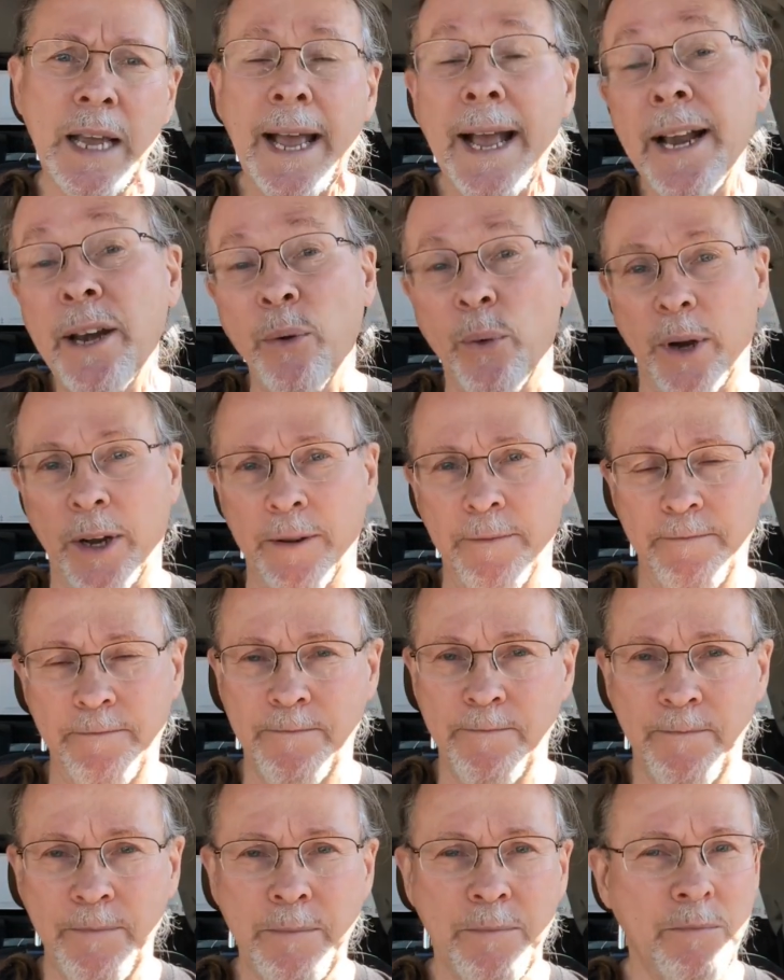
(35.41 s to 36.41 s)
Anyway,
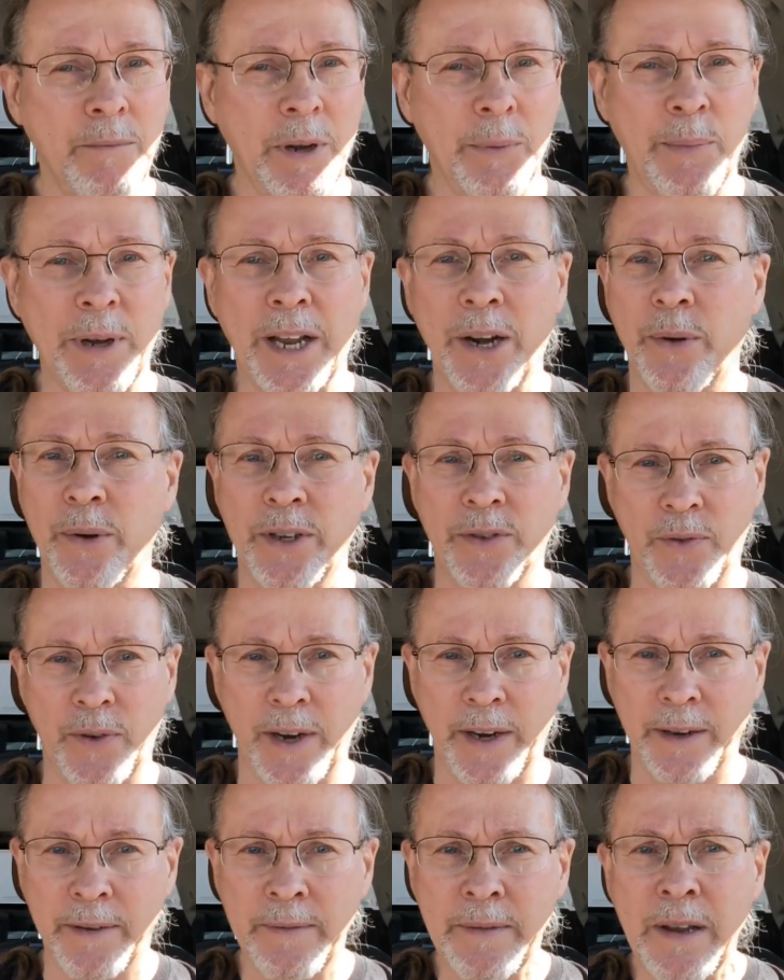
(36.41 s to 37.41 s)
my battery is
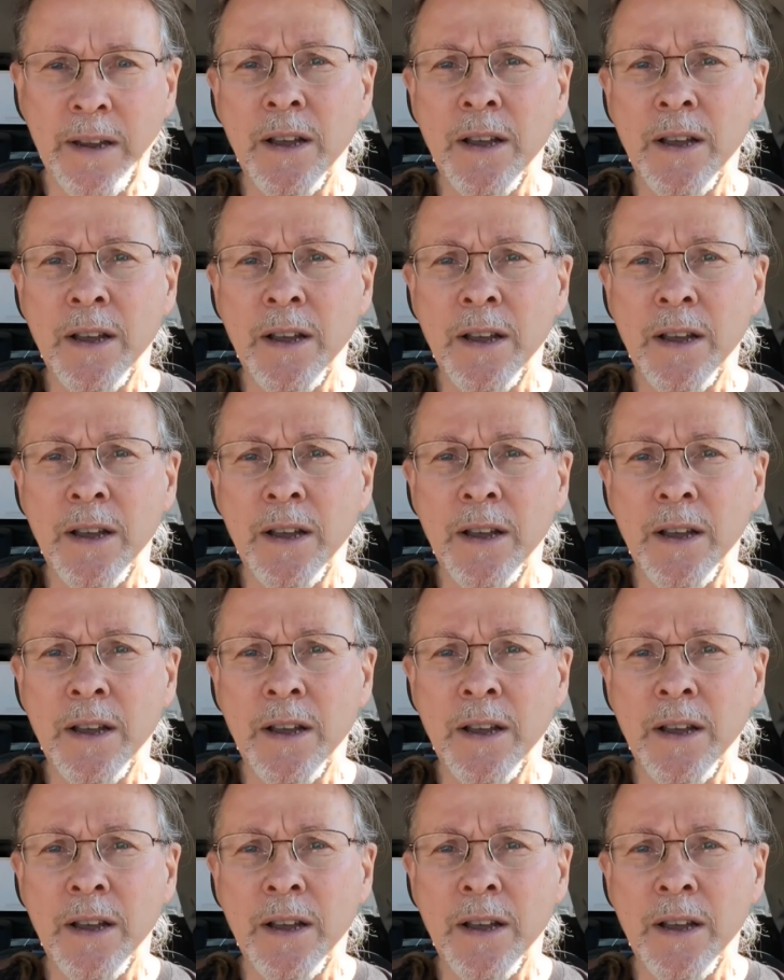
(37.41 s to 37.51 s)
fine.